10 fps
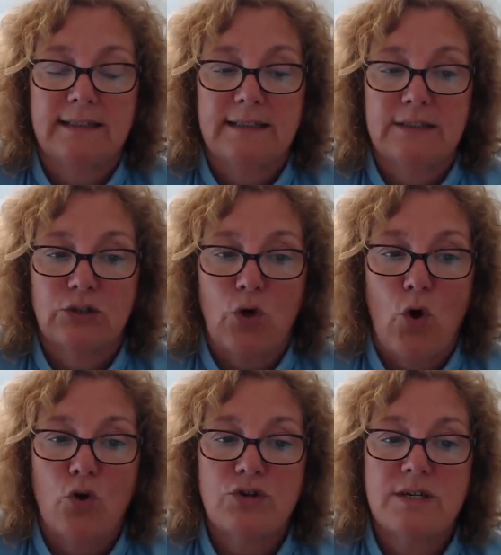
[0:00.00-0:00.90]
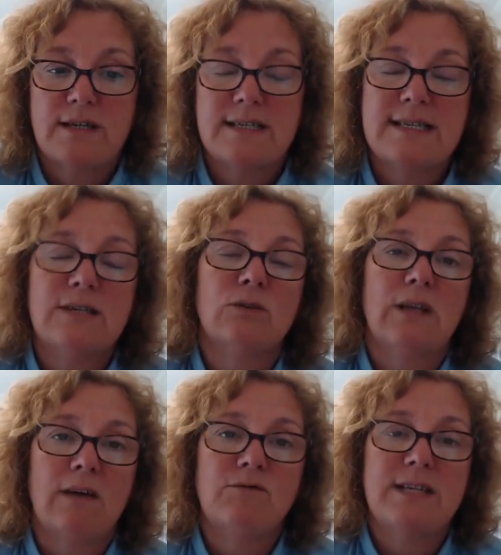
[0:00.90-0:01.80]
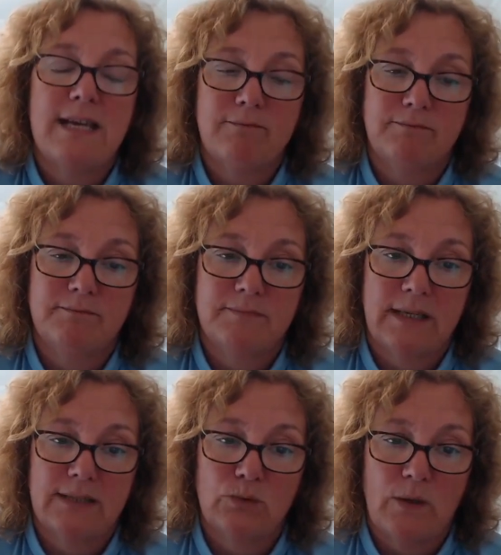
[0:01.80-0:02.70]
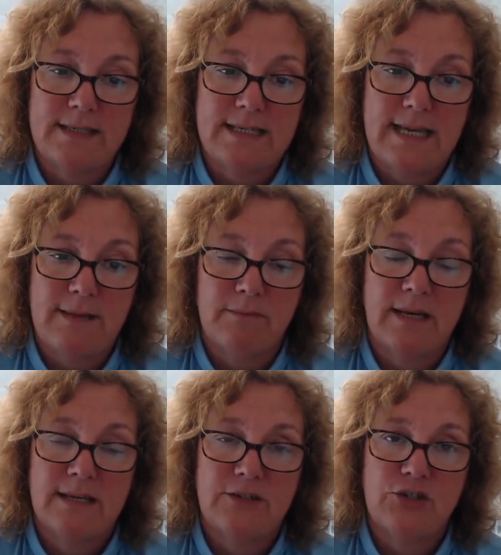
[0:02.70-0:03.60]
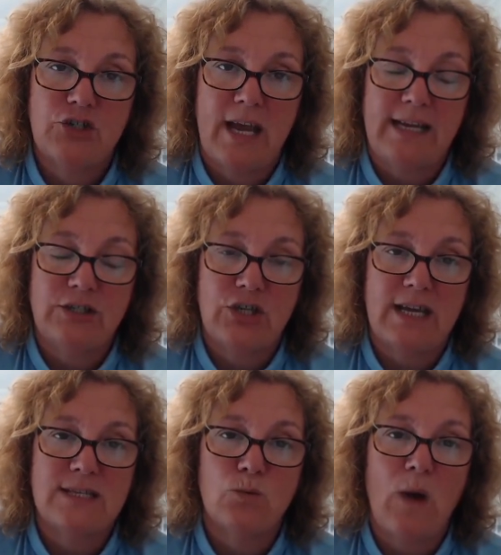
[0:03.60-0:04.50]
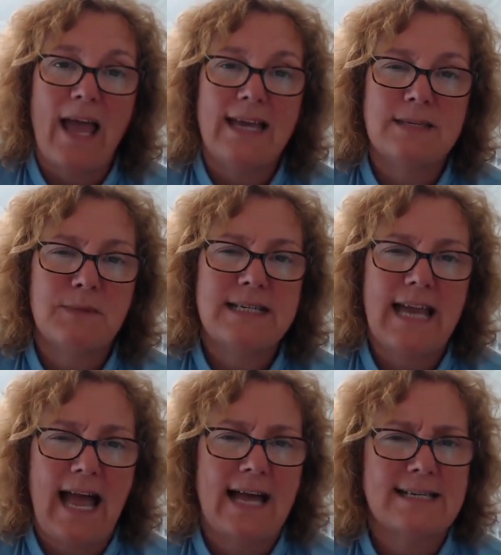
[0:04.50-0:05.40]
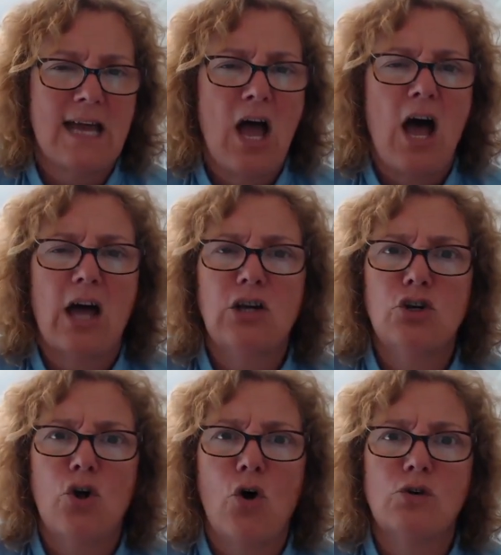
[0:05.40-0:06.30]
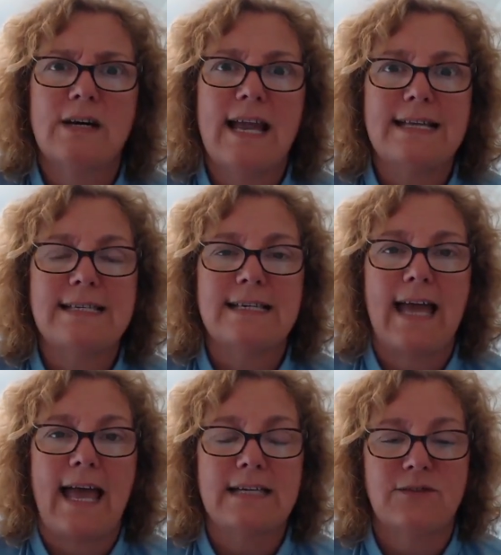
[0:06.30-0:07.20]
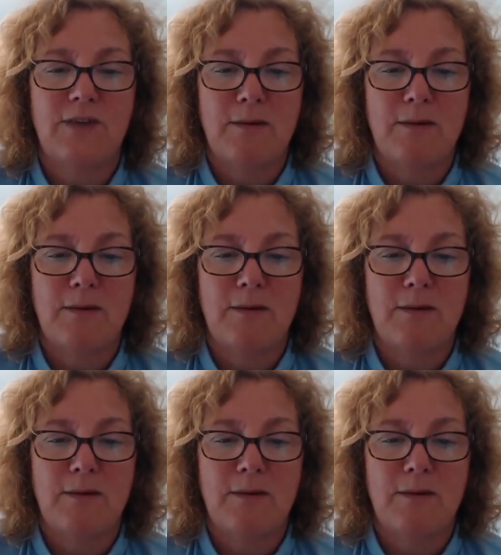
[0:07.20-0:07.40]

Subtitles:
God still loved him and wanted him to change his ways. But he had a long lesson ahead of him. In